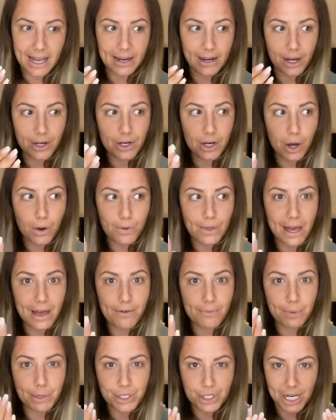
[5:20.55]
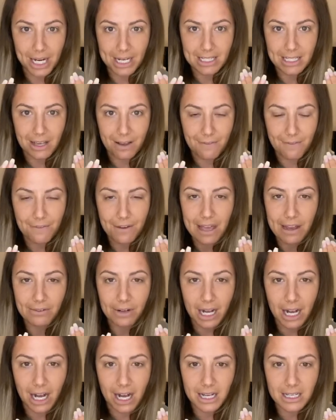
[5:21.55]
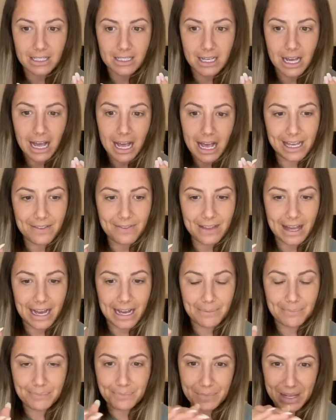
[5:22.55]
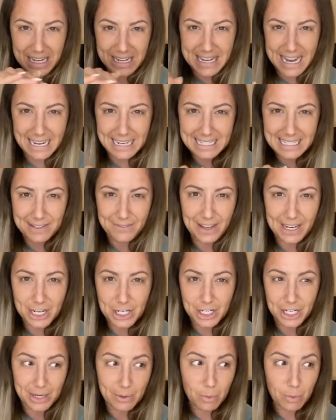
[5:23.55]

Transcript: And I know they're projecting fear at us in that negative energy,